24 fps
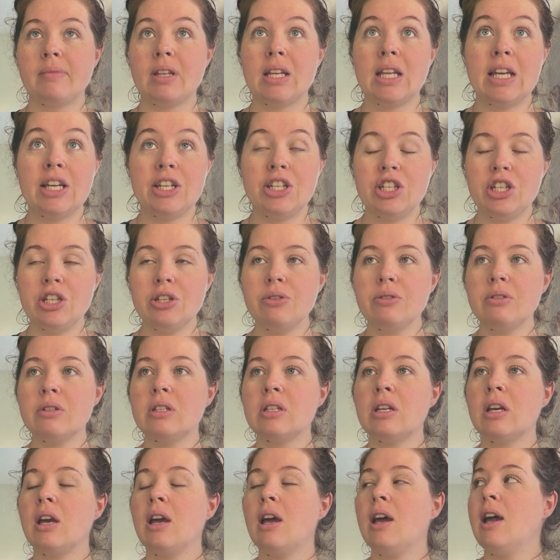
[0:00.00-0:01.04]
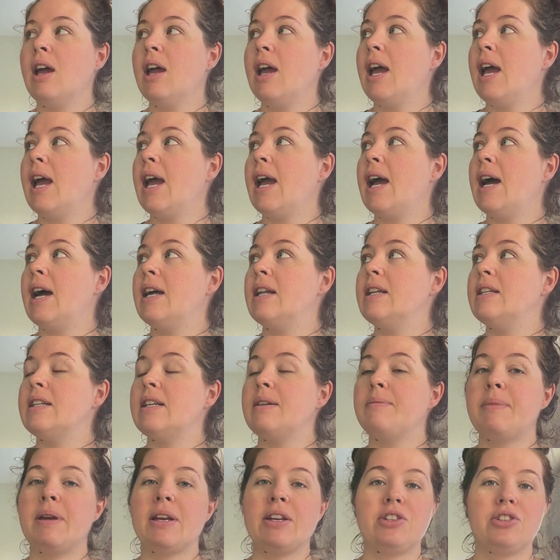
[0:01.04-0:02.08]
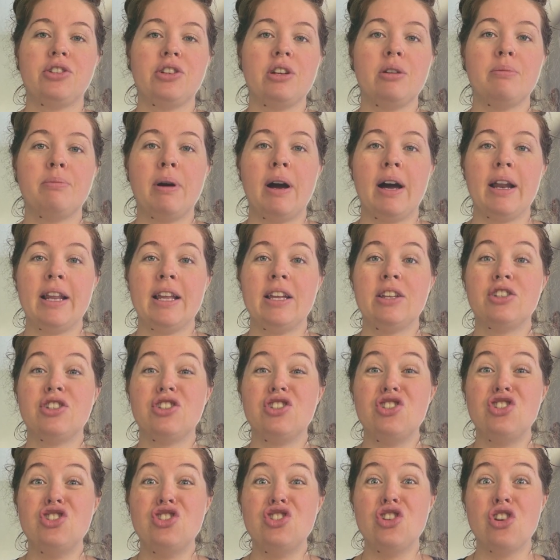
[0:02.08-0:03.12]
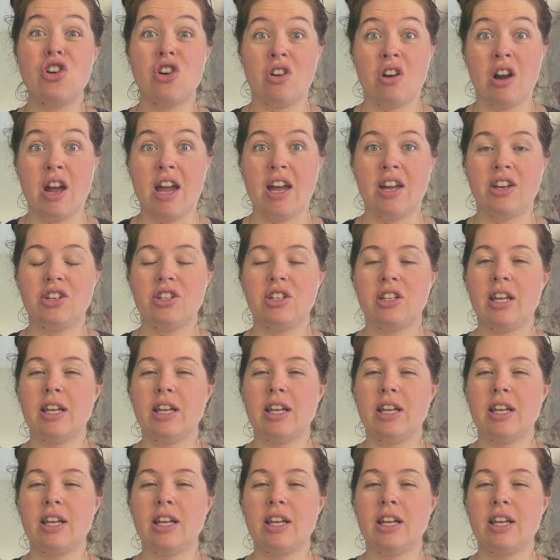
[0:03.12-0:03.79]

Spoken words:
issues, and it makes sure your body is nourished,